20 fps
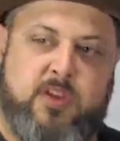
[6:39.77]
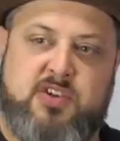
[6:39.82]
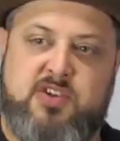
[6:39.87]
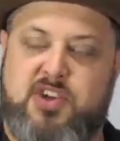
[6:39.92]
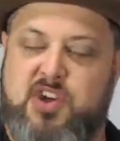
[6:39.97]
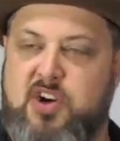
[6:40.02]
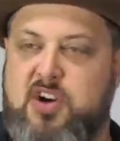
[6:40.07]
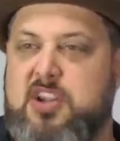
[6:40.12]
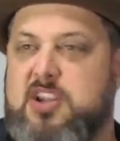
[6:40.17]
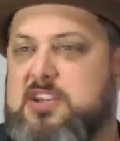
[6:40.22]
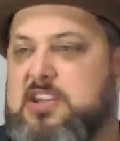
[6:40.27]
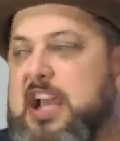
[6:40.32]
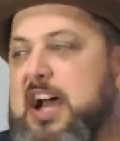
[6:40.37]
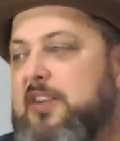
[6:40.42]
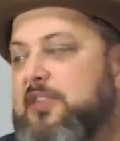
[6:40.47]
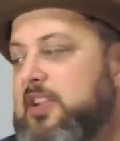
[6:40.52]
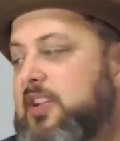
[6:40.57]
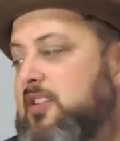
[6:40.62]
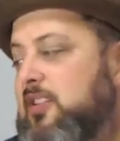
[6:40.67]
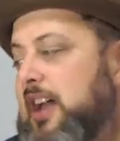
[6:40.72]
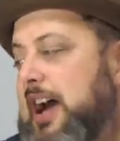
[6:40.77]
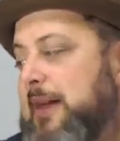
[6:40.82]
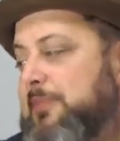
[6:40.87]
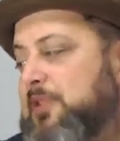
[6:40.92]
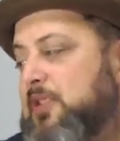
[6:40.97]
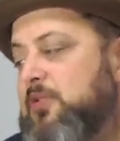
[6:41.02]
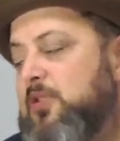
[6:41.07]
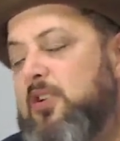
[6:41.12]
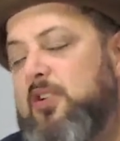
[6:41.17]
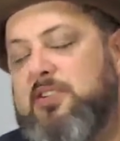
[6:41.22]
Turning down the
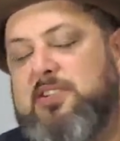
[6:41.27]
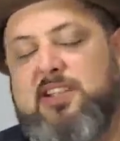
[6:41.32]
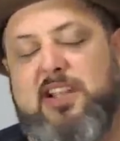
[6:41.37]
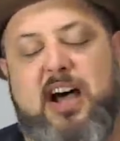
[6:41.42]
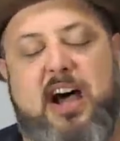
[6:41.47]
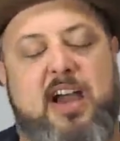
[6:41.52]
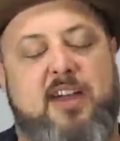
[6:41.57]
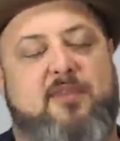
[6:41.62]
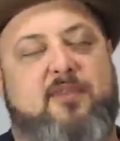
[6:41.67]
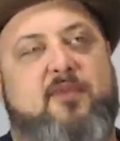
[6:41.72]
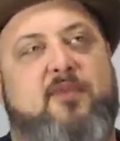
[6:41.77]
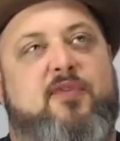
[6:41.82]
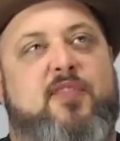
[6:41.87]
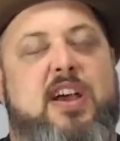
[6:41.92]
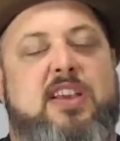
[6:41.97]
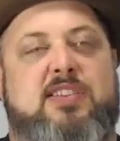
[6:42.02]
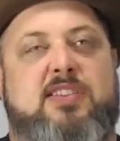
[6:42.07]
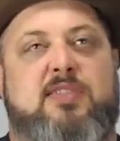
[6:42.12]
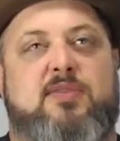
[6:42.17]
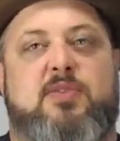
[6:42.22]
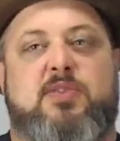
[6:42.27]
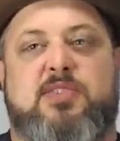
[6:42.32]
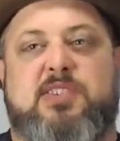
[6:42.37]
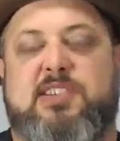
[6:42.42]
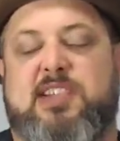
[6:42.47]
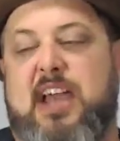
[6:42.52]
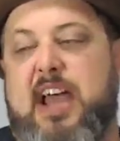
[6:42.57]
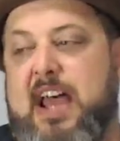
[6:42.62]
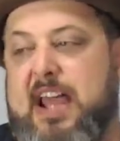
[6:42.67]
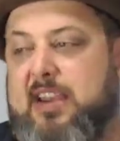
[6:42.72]
Clapton Roads Live Festival
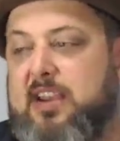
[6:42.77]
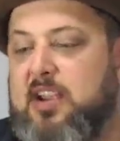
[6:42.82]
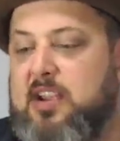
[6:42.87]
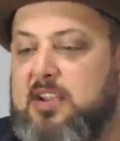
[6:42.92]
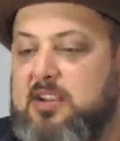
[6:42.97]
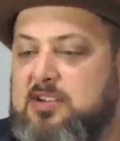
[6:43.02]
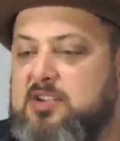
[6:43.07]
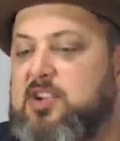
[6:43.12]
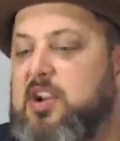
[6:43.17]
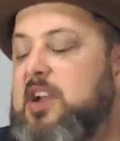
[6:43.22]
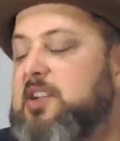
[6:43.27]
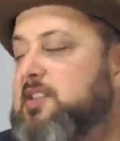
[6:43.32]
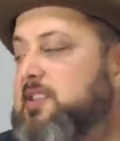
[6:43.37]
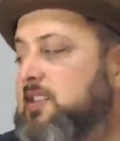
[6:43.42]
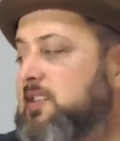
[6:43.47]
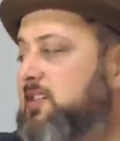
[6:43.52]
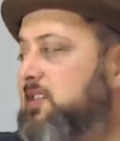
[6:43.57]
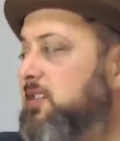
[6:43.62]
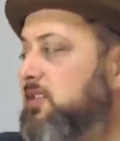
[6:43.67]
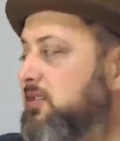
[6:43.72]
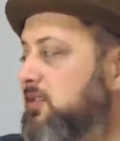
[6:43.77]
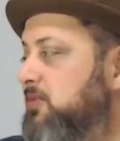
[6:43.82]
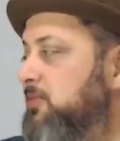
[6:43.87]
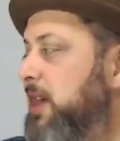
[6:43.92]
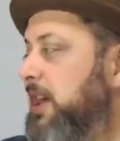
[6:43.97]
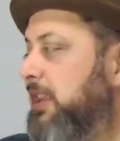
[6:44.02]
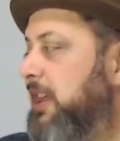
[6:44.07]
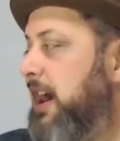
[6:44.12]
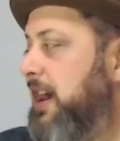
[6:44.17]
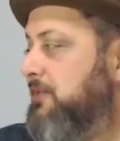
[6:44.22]
set just to still do
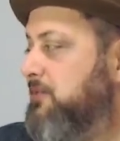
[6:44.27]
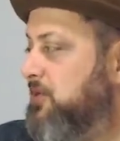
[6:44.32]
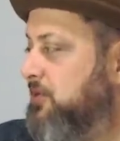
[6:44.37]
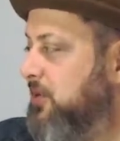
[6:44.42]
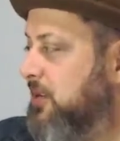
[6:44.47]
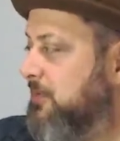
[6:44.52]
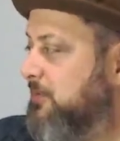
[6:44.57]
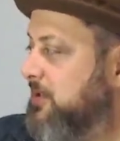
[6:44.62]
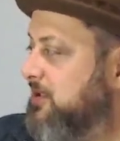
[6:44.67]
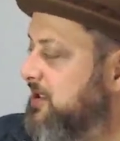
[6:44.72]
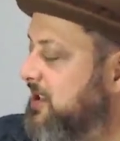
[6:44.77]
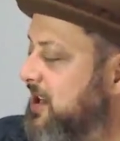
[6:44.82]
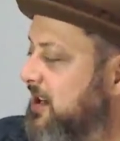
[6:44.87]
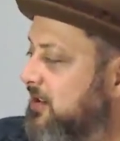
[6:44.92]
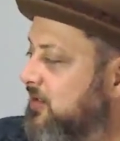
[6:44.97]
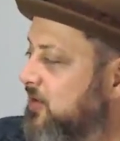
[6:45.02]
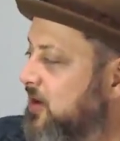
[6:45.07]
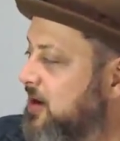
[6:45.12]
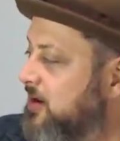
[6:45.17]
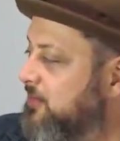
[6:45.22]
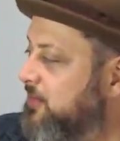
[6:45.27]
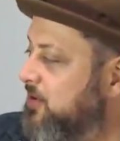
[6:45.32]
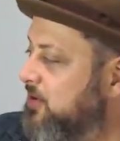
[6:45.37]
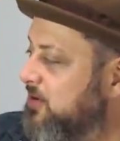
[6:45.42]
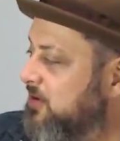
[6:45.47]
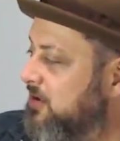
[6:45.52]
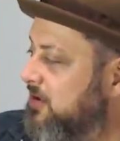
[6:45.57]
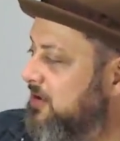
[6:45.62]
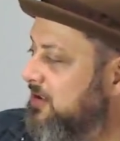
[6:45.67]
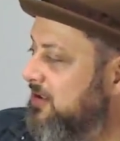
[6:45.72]
my live stream. Isn't that
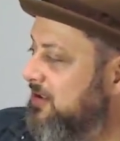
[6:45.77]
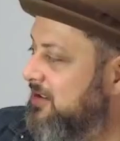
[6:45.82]
incredible?